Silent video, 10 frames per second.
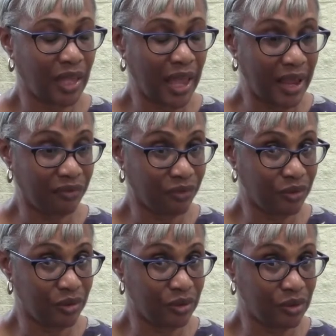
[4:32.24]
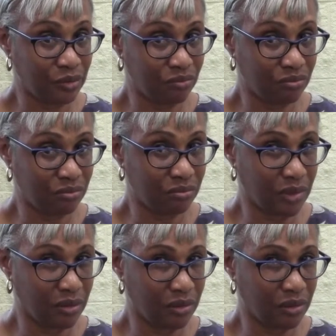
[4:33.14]
after the
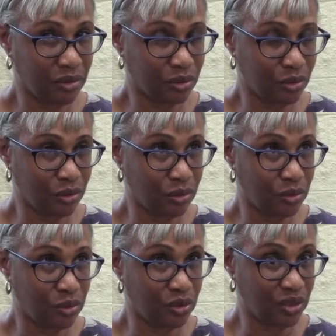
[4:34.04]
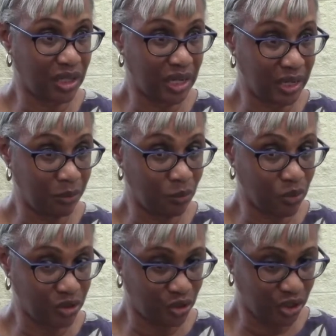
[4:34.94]
school's name
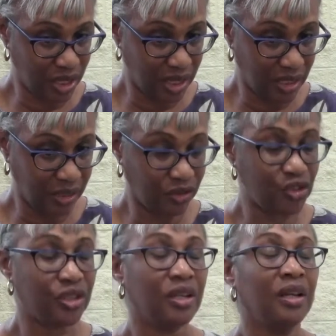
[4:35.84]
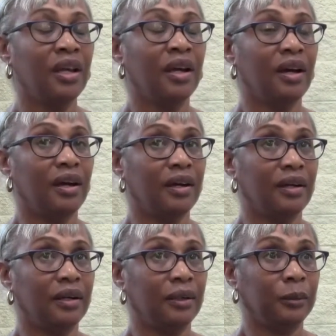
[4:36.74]
was changed,
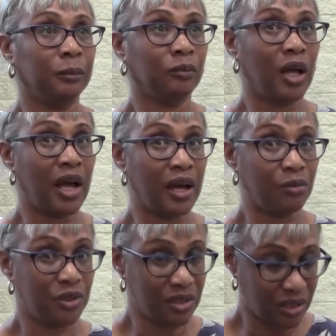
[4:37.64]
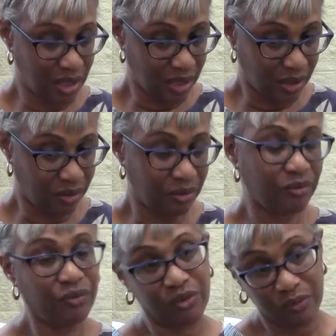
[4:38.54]
I was there
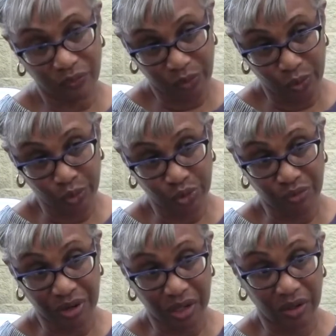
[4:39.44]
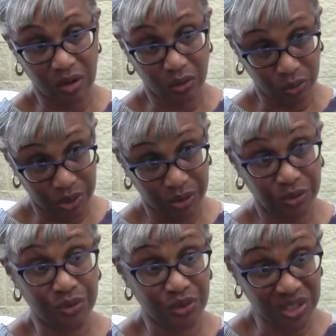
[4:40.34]
from first grade all the way
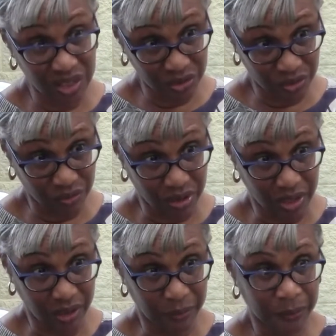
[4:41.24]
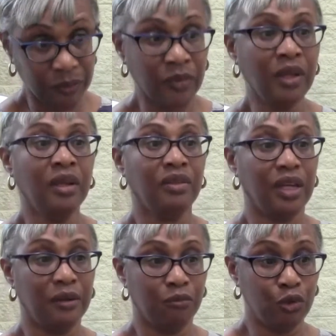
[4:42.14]
through 6th grade.
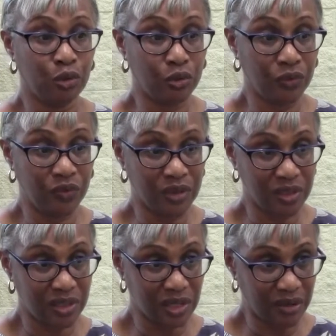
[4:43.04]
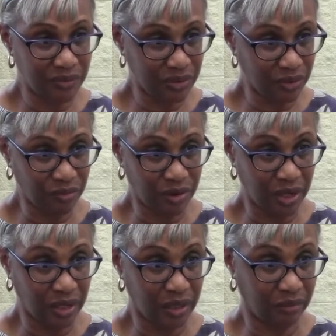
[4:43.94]
They moved the 7th
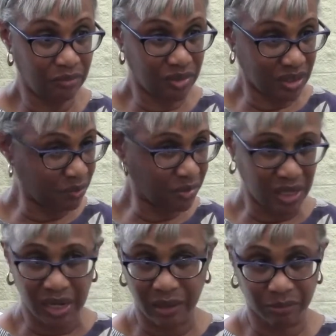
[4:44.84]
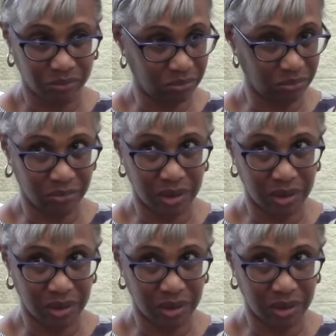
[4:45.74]
grade sometime,